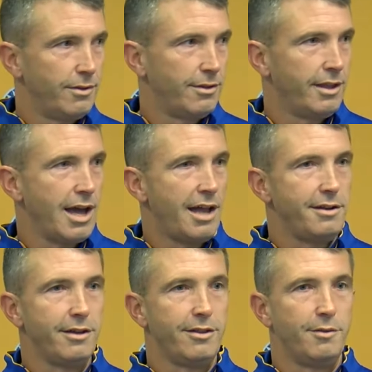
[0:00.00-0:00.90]
the
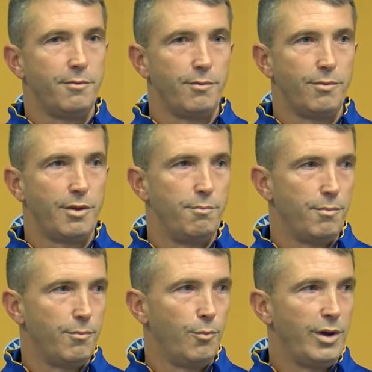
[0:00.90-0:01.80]
idea that, that
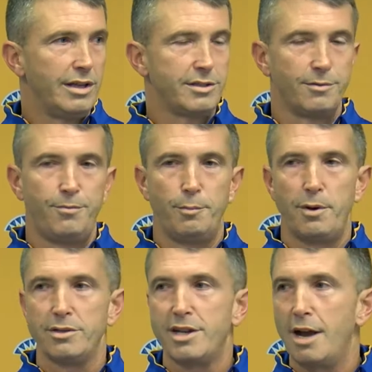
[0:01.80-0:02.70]
we as a
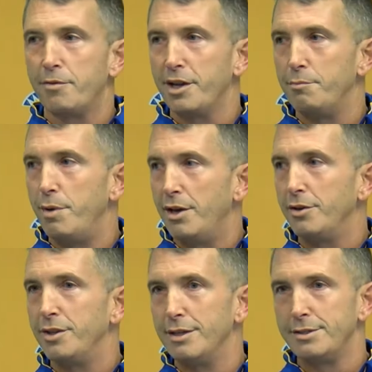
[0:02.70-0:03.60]
football staff are getting better
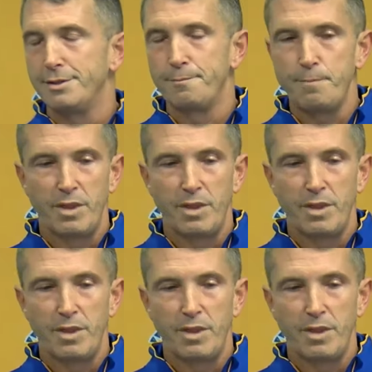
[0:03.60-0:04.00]
at this.